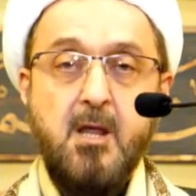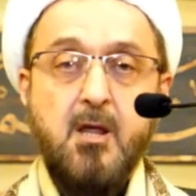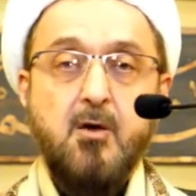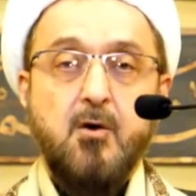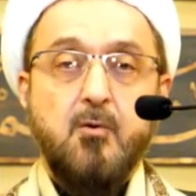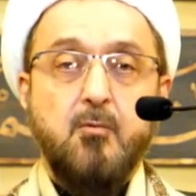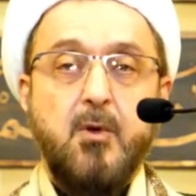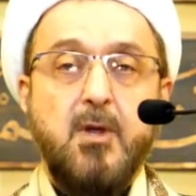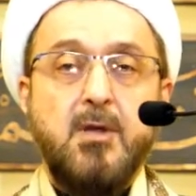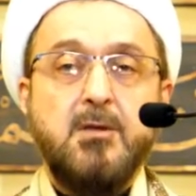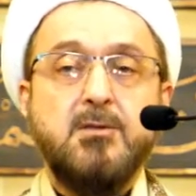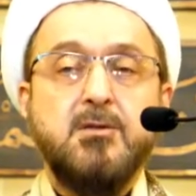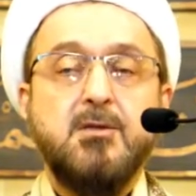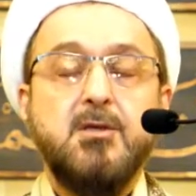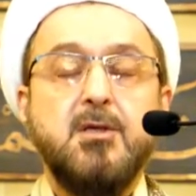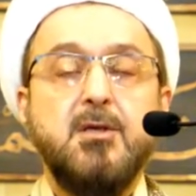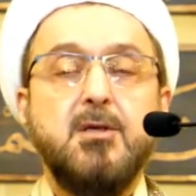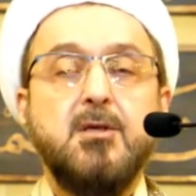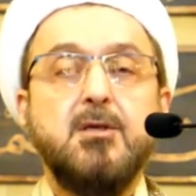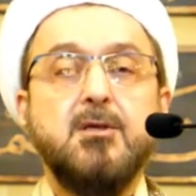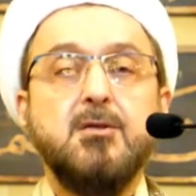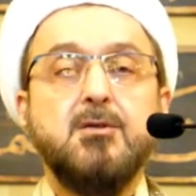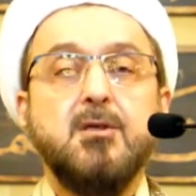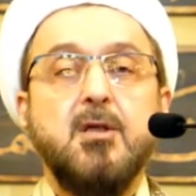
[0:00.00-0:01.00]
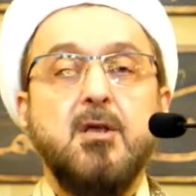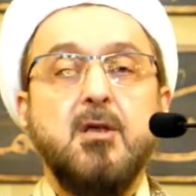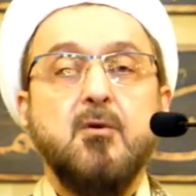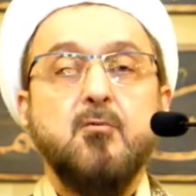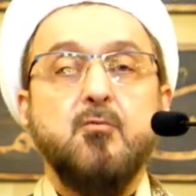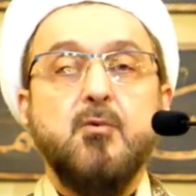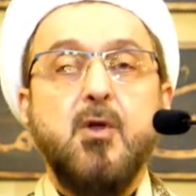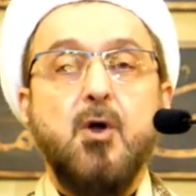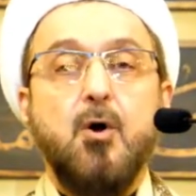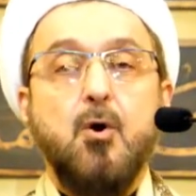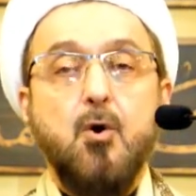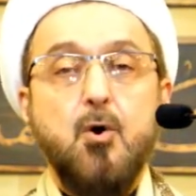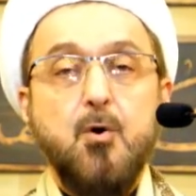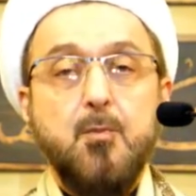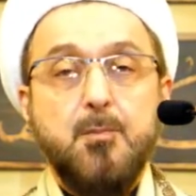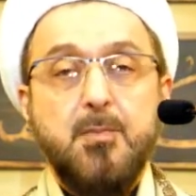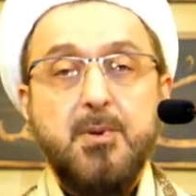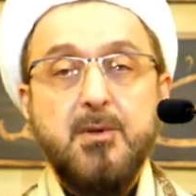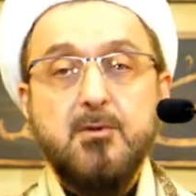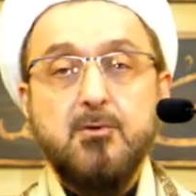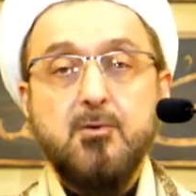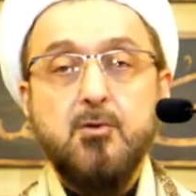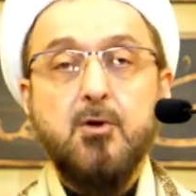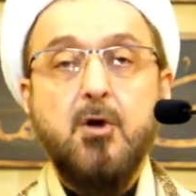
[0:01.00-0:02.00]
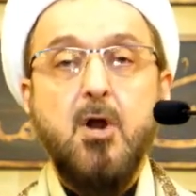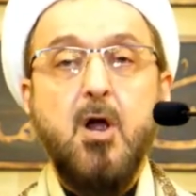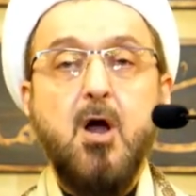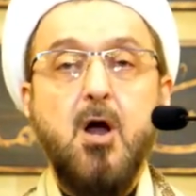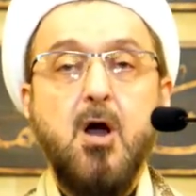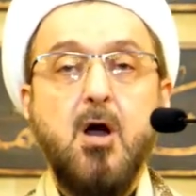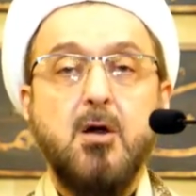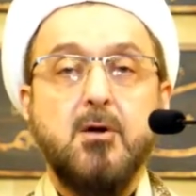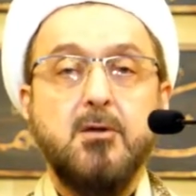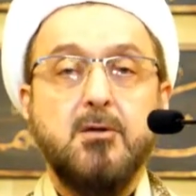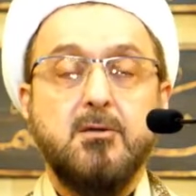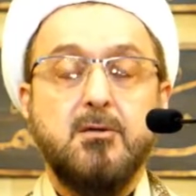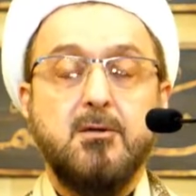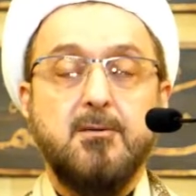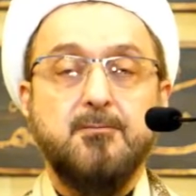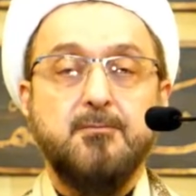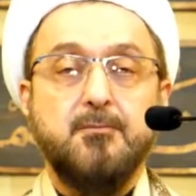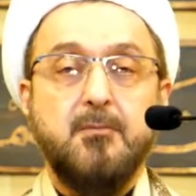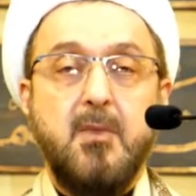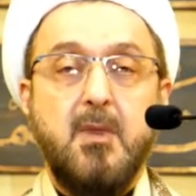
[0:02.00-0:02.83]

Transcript: indeed we opened your heart,